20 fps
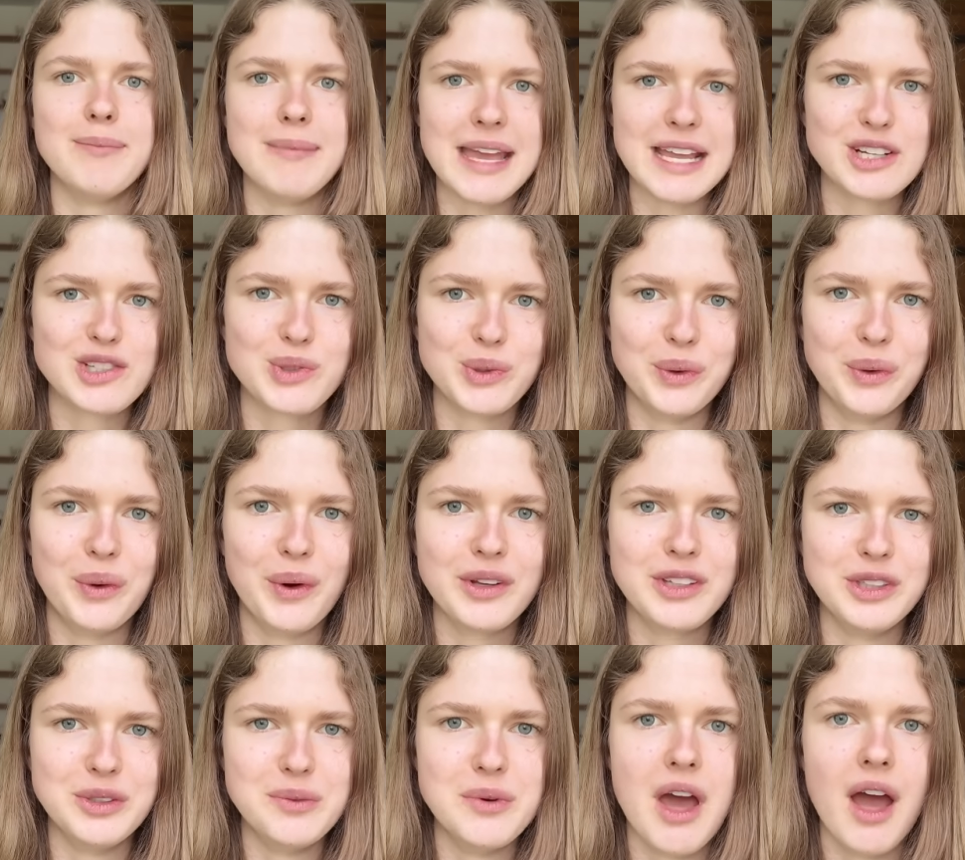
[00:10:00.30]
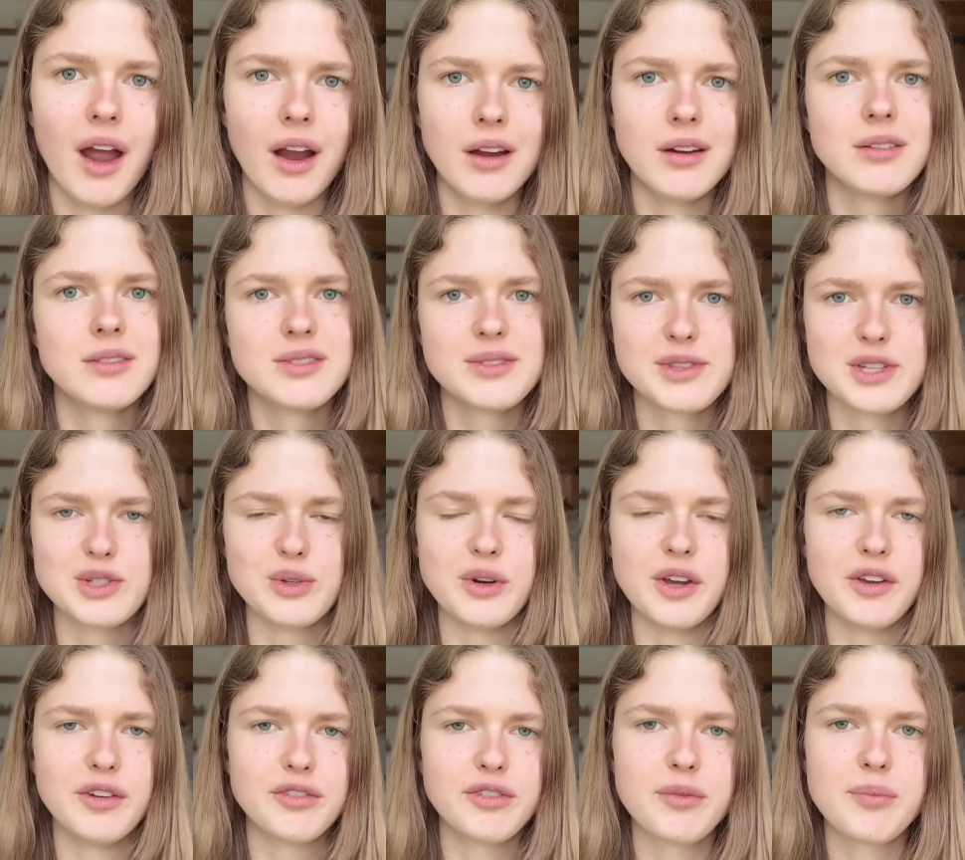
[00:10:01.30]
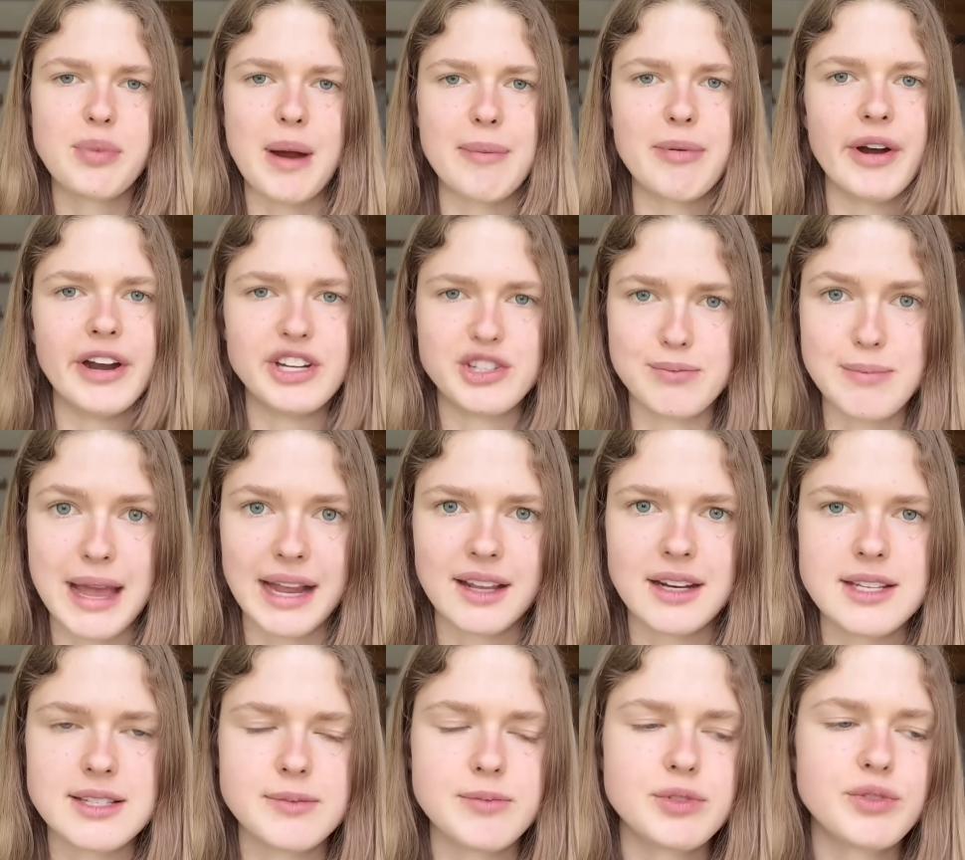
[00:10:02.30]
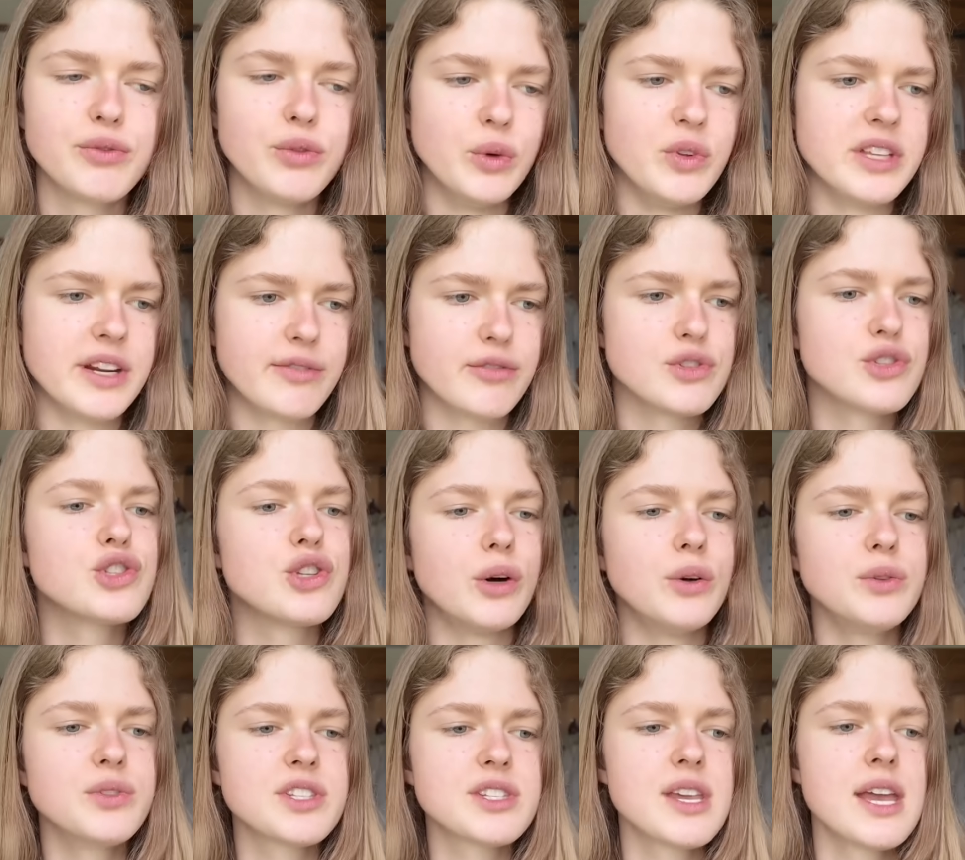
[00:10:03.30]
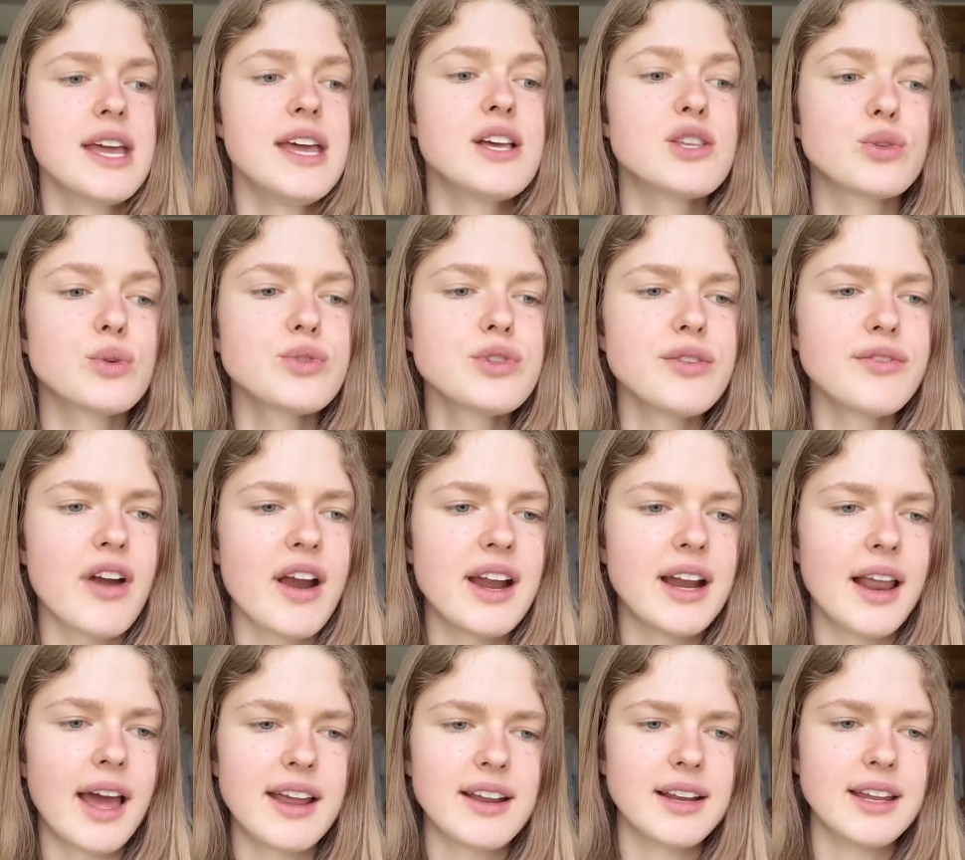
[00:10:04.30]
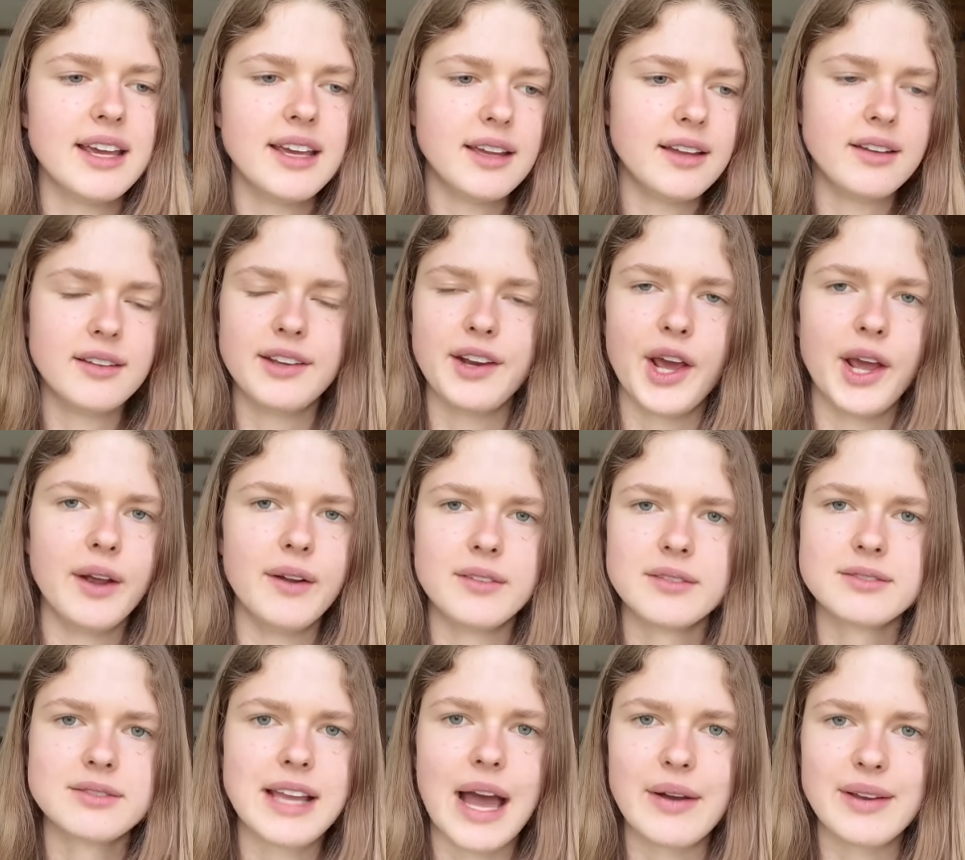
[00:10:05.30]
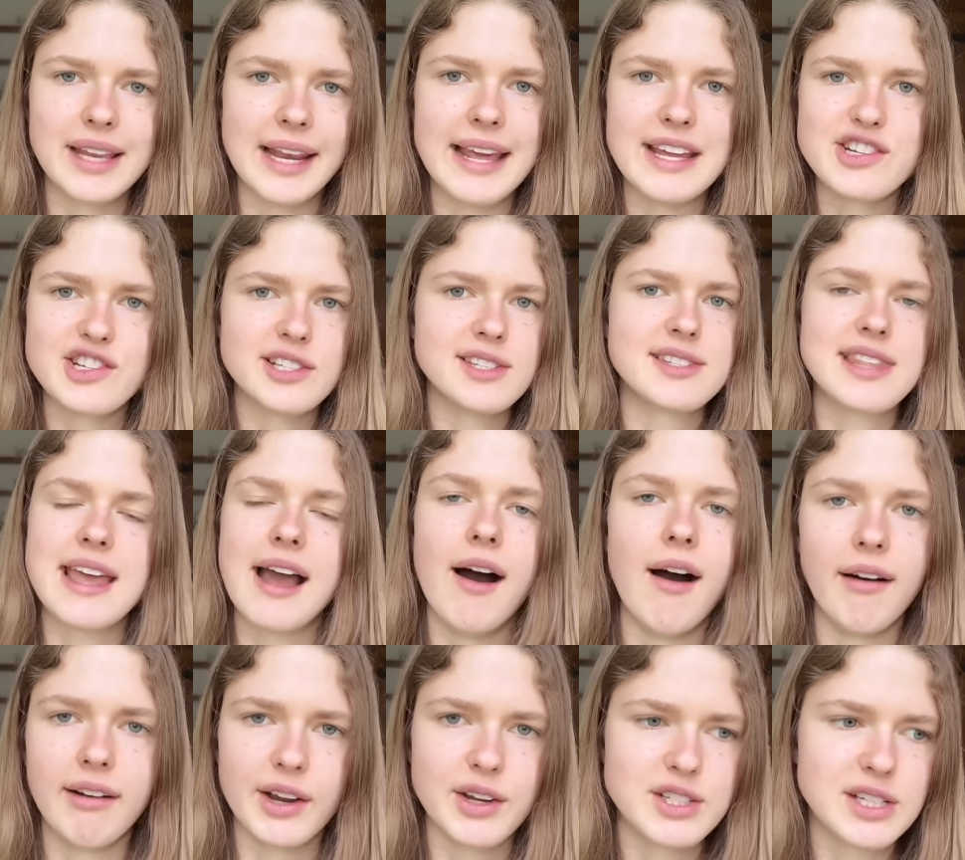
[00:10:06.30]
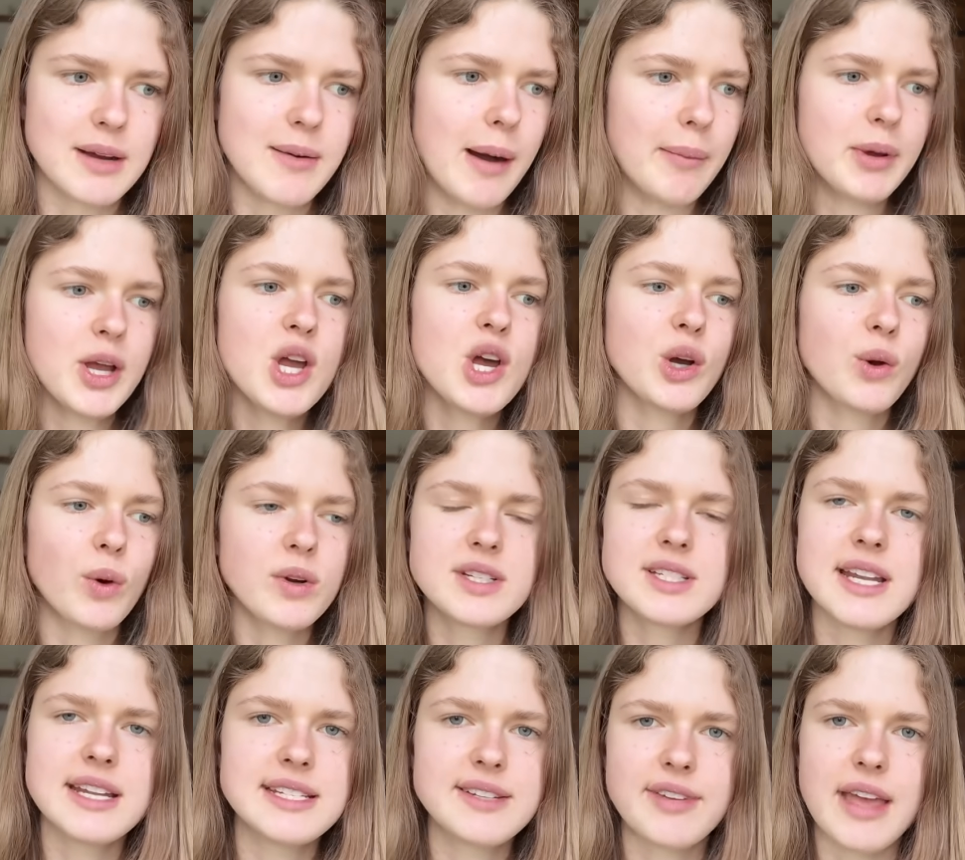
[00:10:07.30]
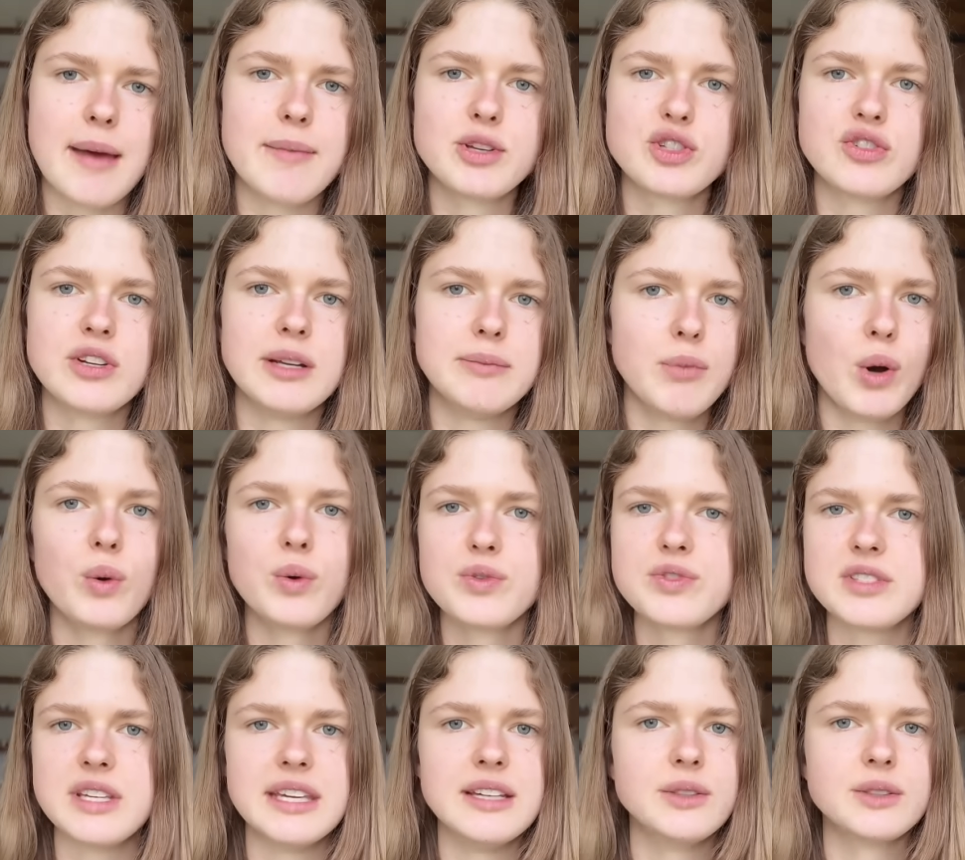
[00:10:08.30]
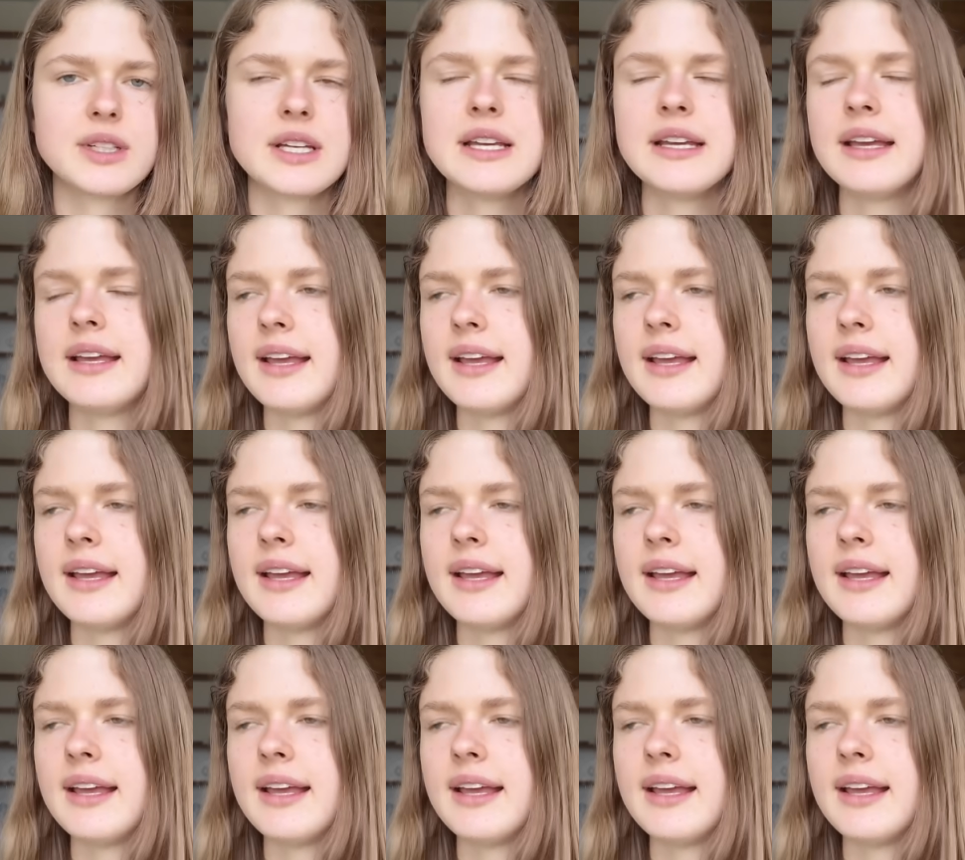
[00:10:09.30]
make sure you know the sort of preparation mechanisms for different salts. It's also very likely, you know, calculations, they are going to come up. Quantitative chemistry, moles, yield.